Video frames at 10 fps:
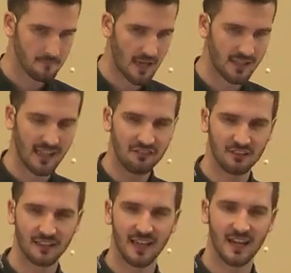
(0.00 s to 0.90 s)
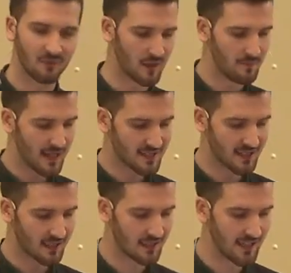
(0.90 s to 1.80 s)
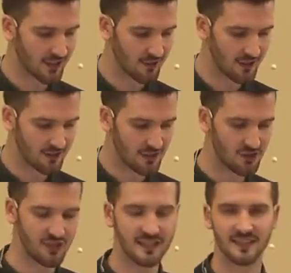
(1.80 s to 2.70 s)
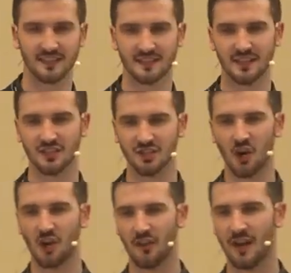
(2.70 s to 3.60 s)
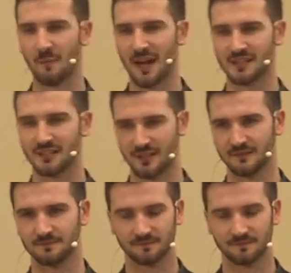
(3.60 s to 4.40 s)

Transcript: And a life like that, it makes it clear that Jesus is not their master.